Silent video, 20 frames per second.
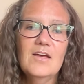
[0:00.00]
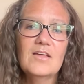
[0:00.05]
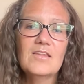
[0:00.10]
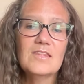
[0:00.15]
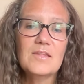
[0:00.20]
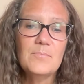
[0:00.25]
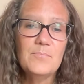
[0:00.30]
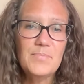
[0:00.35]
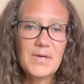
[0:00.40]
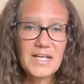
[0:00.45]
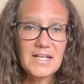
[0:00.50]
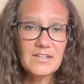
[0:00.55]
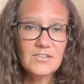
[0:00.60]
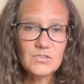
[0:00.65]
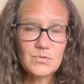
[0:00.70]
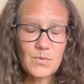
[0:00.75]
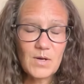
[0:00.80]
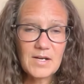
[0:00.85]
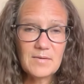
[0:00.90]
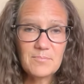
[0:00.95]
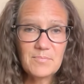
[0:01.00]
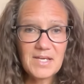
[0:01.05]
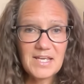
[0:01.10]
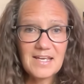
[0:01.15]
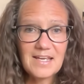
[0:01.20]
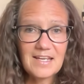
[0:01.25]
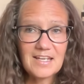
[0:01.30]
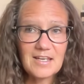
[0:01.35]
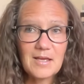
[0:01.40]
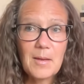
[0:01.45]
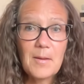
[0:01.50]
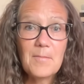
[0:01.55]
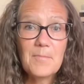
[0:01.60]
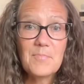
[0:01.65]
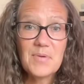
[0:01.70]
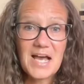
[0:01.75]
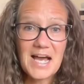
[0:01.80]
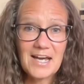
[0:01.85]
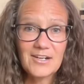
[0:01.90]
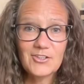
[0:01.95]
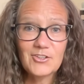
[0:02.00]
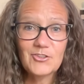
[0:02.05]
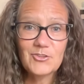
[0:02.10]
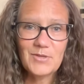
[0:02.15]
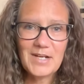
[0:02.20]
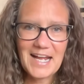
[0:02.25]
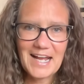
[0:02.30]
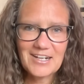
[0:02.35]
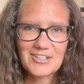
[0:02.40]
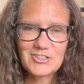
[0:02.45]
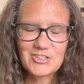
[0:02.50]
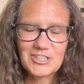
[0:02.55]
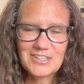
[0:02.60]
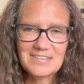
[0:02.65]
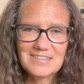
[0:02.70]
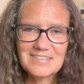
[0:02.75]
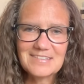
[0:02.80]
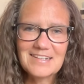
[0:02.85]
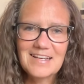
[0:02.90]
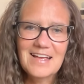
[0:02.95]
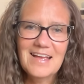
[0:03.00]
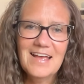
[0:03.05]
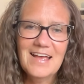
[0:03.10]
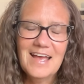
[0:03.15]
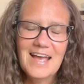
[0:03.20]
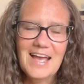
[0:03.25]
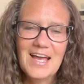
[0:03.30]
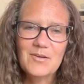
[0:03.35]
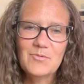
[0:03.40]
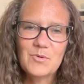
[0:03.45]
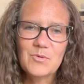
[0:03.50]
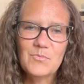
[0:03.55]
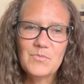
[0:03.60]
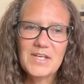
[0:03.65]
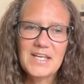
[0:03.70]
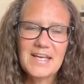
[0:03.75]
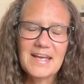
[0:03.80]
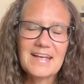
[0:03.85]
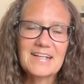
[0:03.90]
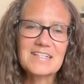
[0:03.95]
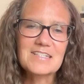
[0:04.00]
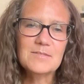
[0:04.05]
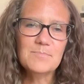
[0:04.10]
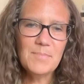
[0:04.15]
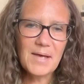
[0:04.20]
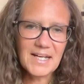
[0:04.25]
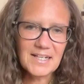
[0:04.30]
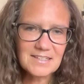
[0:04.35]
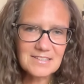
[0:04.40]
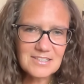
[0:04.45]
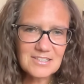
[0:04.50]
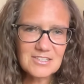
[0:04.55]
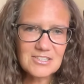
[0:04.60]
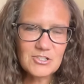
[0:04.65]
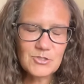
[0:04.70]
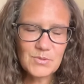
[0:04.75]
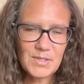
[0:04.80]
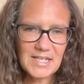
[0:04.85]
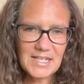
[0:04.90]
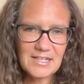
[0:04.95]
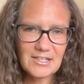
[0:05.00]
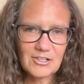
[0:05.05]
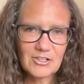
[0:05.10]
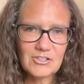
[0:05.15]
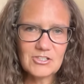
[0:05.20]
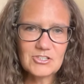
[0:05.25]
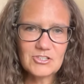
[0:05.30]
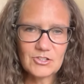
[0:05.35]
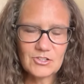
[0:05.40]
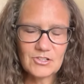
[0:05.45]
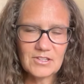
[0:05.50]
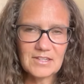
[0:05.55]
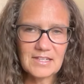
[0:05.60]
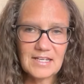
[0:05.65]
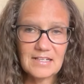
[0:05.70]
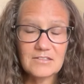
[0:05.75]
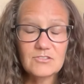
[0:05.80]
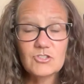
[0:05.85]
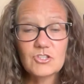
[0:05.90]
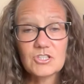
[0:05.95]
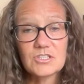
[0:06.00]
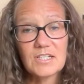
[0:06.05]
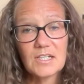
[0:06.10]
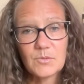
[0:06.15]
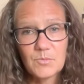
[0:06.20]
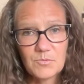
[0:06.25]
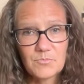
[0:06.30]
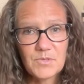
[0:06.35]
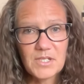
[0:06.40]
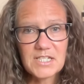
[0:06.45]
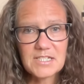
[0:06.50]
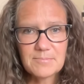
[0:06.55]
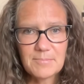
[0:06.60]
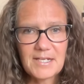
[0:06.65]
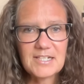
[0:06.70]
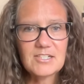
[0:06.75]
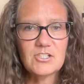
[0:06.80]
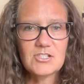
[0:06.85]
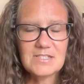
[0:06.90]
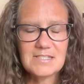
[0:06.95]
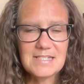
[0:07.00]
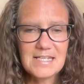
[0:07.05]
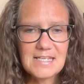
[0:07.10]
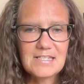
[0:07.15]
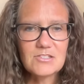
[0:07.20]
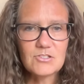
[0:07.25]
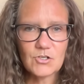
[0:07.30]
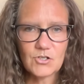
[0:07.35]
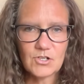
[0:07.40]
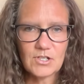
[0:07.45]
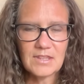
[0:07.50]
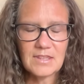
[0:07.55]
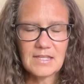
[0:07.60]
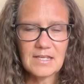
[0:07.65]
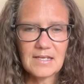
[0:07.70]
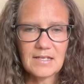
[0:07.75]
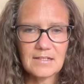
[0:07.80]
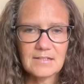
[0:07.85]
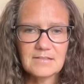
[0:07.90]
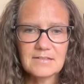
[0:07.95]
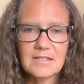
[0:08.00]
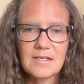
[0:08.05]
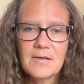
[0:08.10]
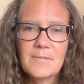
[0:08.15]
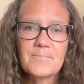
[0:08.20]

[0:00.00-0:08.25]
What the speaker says: The biggest one being patterned reactions. And when we expect to hear certain things, just like when we expect to see certain things,